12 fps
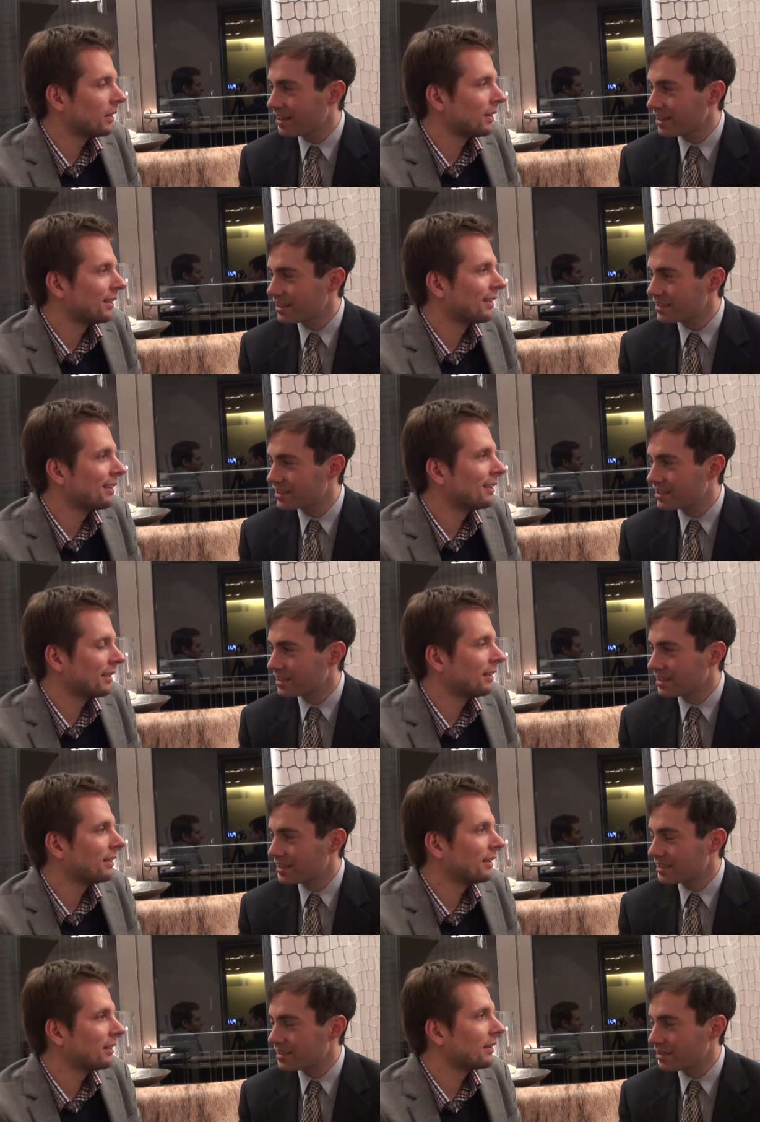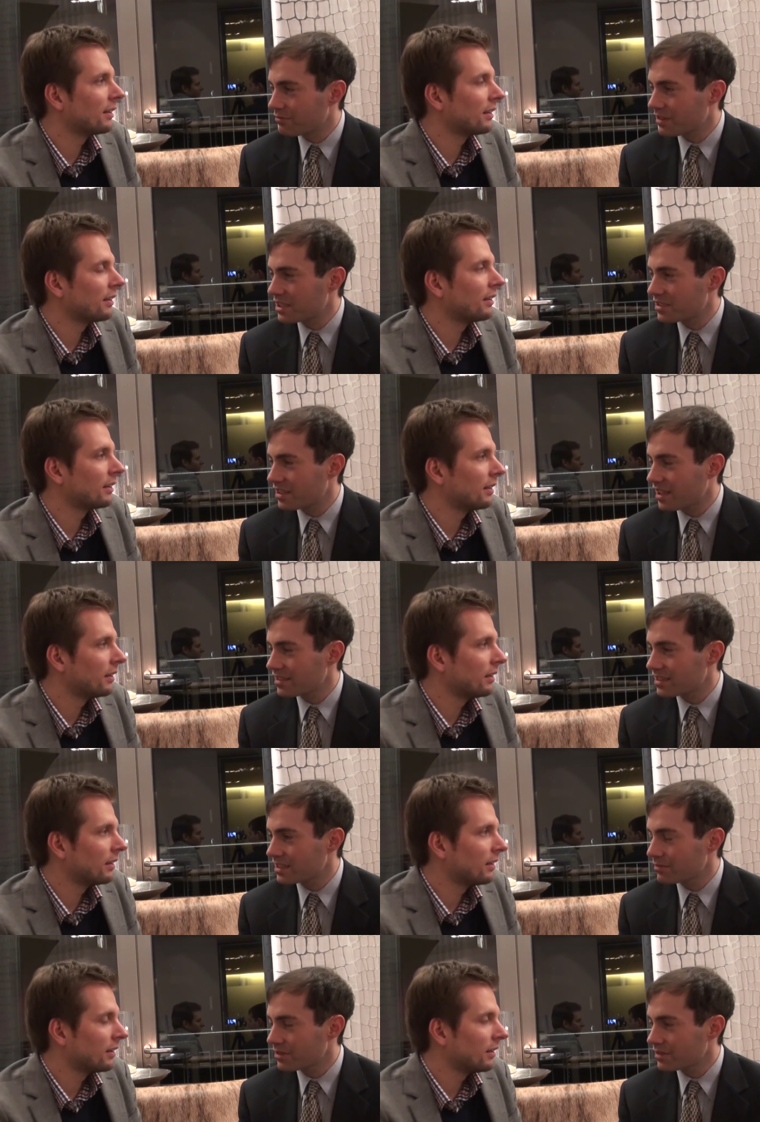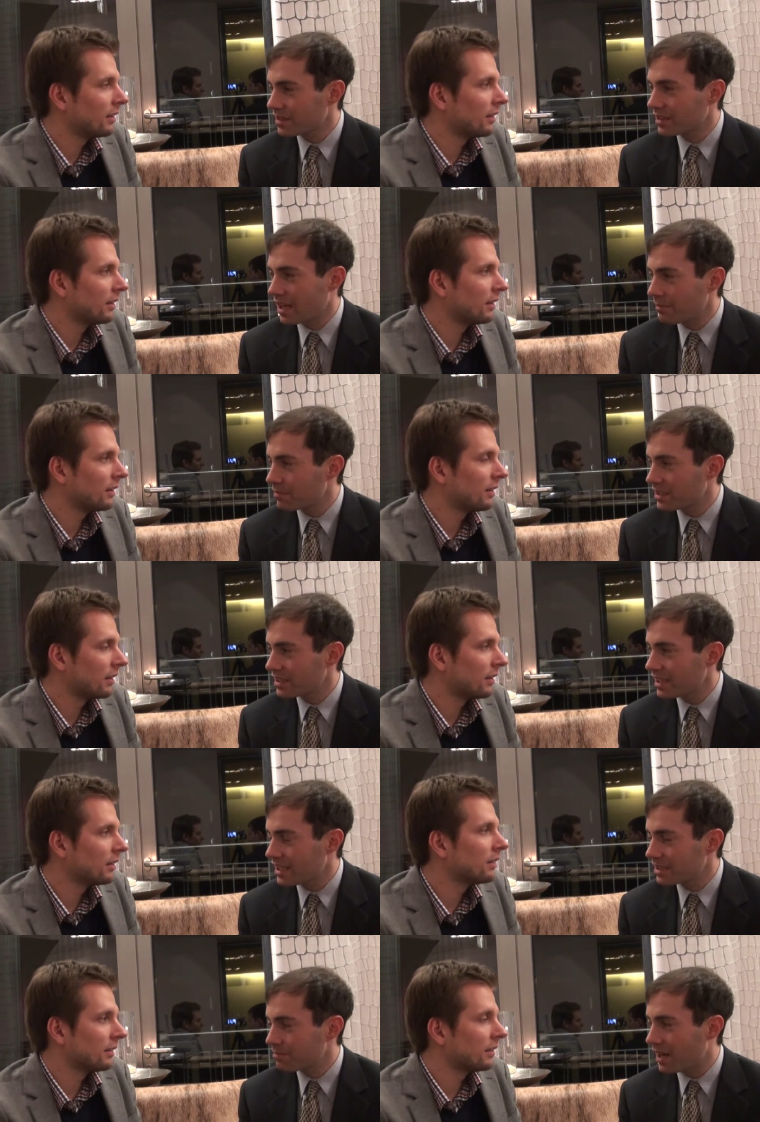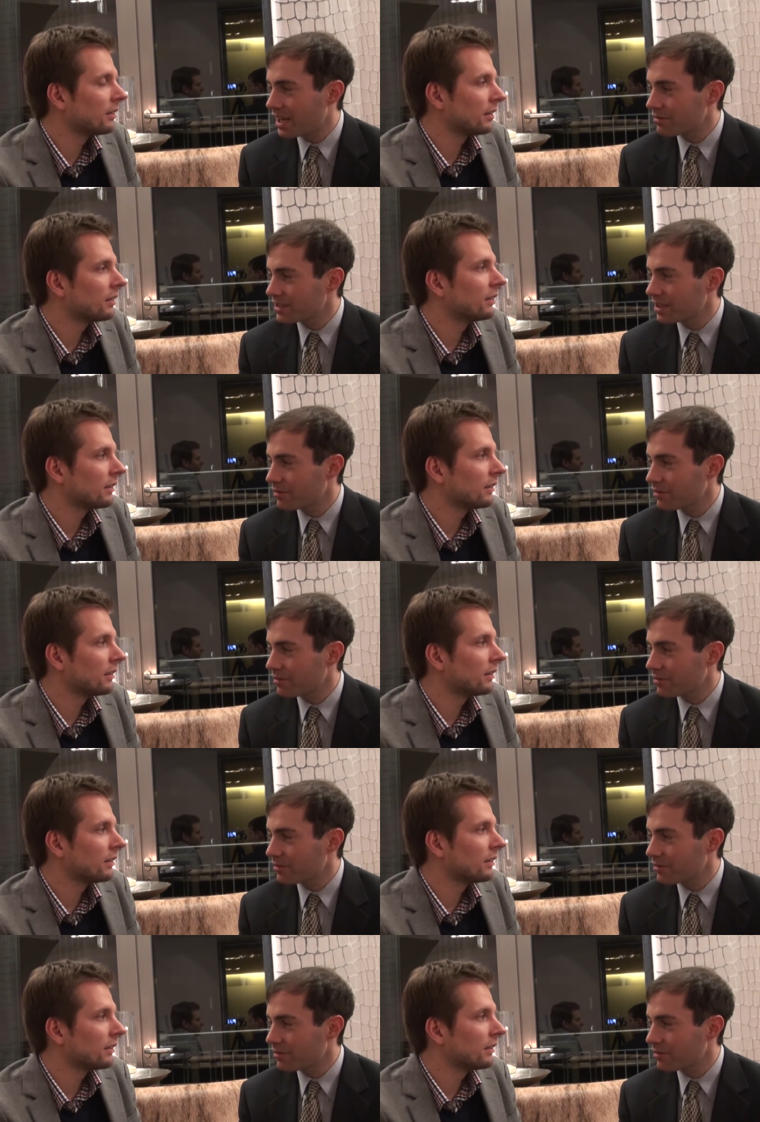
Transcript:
Speaker 1: hard to reach the customer, the company, and buy what they